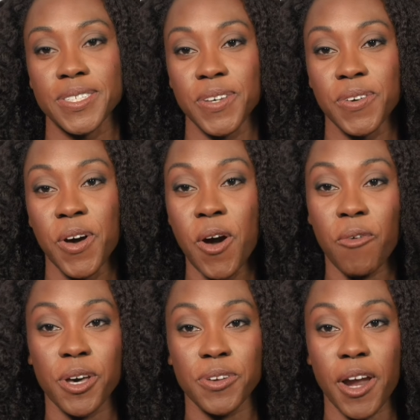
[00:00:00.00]
So
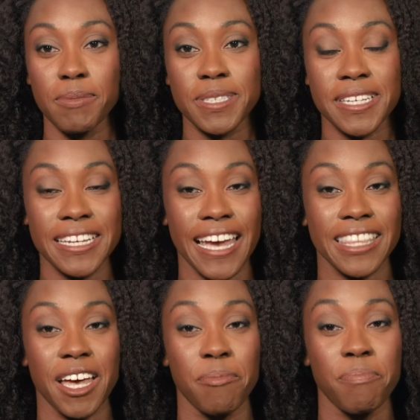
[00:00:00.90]
whether I'm sitting
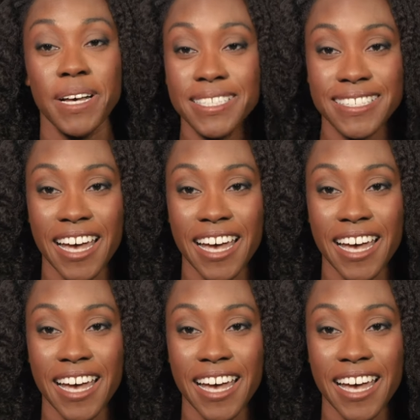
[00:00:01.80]
at a bus